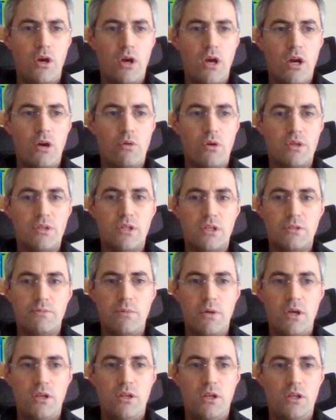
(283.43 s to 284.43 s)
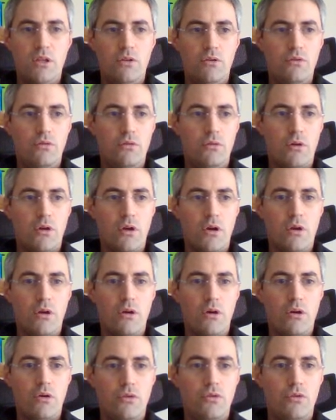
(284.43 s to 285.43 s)
I was explaining you
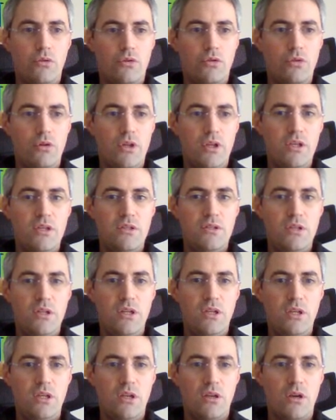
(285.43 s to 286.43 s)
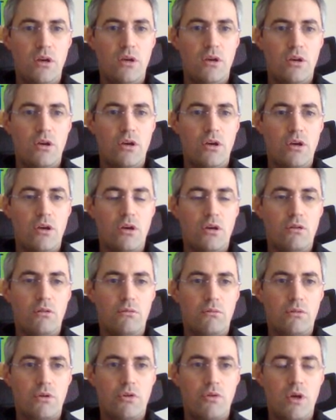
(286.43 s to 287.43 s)
how you could easily
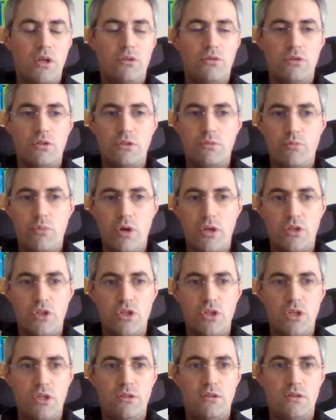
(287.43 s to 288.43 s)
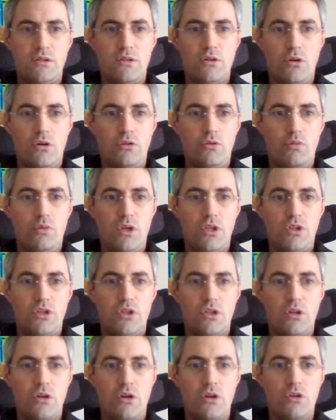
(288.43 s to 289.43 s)
create a spreadsheet on
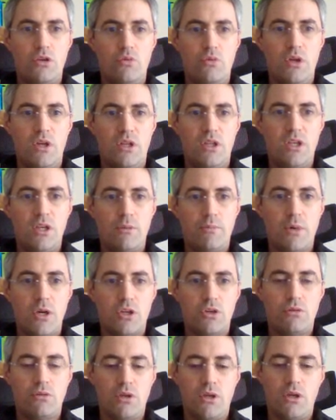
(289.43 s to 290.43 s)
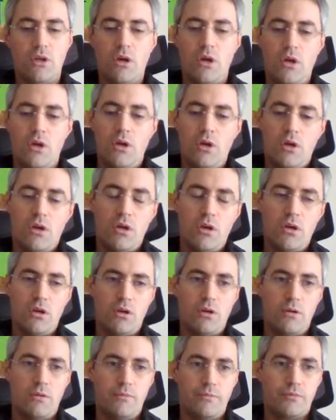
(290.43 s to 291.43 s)
which you will keep actually
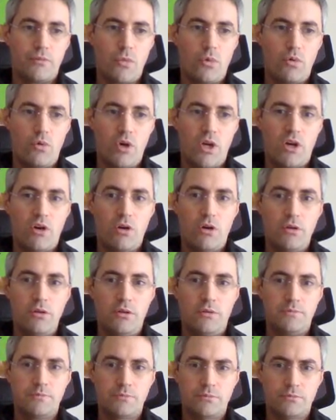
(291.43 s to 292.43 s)
a record